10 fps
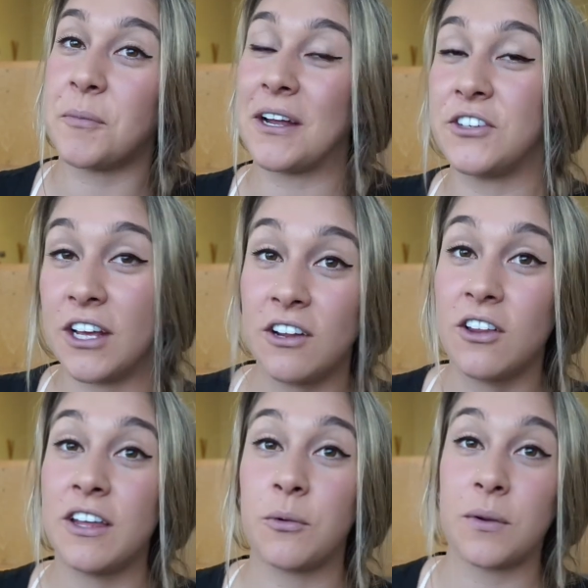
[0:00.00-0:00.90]
to my
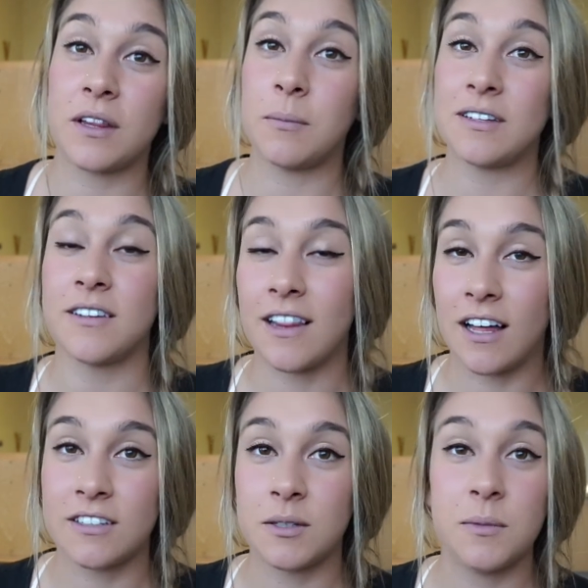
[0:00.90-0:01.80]
channel. It really means a
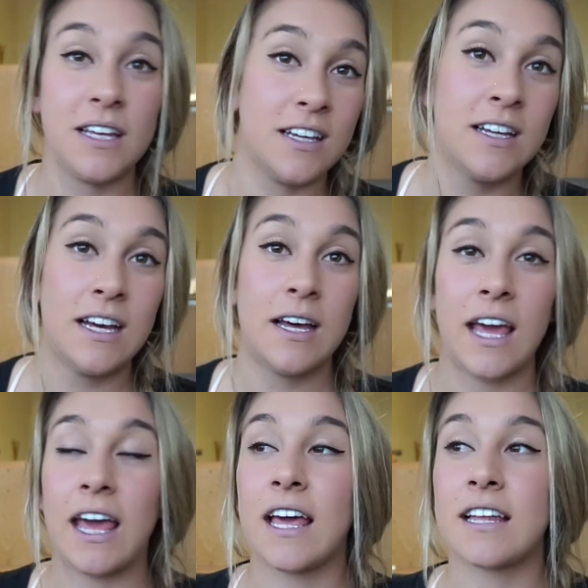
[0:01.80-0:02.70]
lot to me,
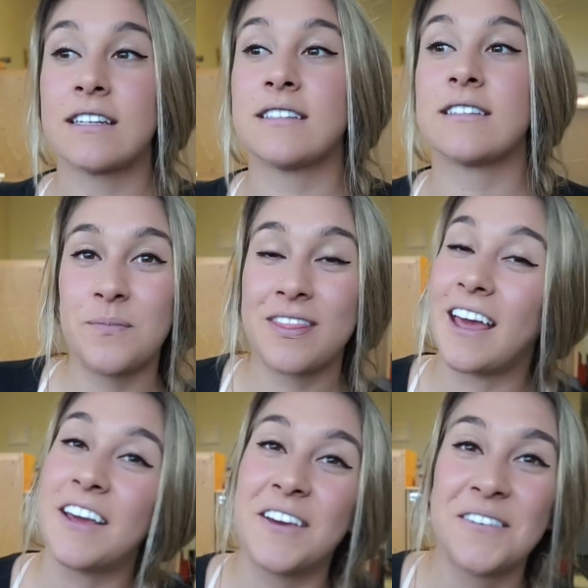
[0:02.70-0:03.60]
and
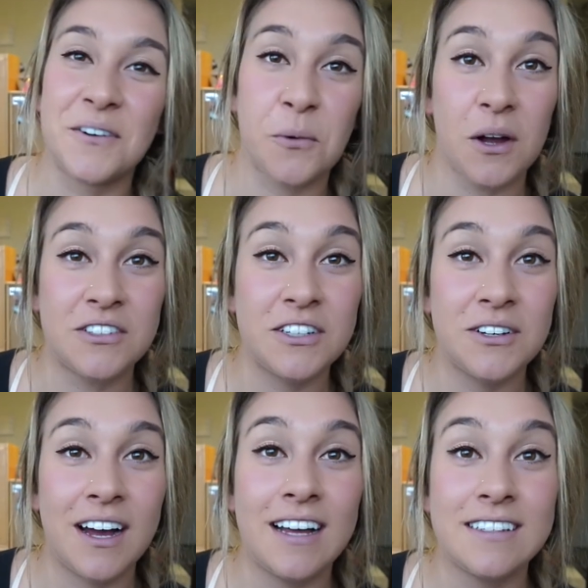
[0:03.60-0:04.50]
thank you for watching,
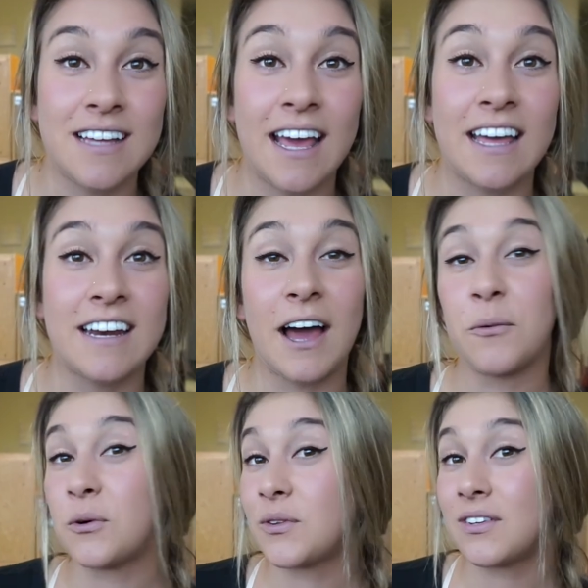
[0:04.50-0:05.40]
you guys, and I
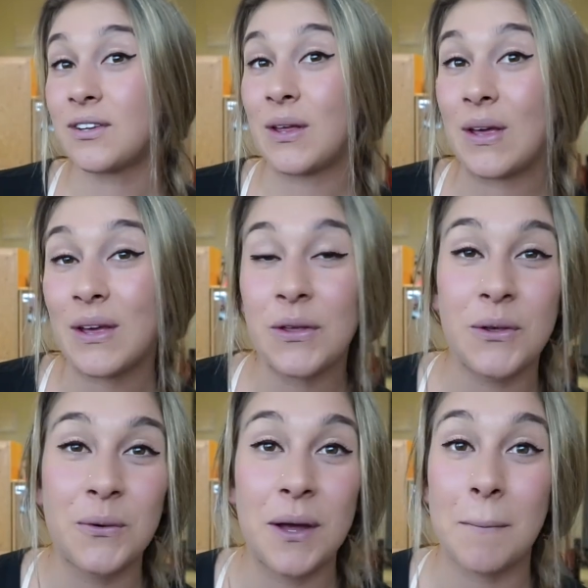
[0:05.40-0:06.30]
will see
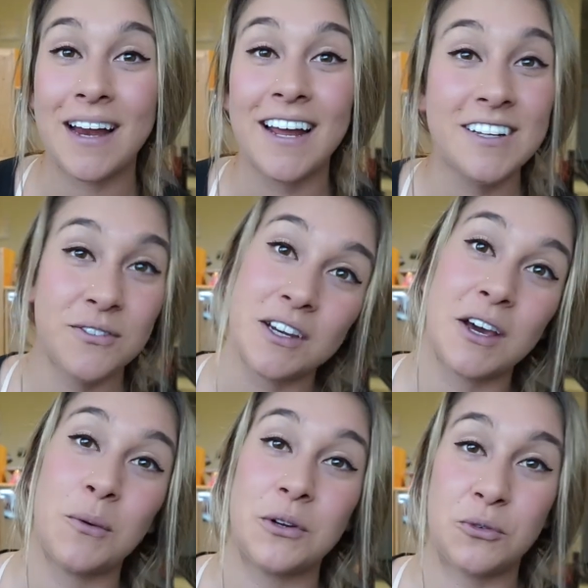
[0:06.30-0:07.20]
you in my next
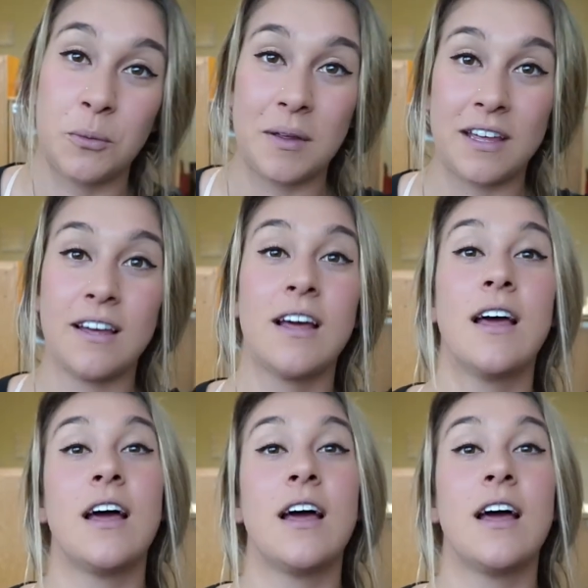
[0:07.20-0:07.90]
video, which will be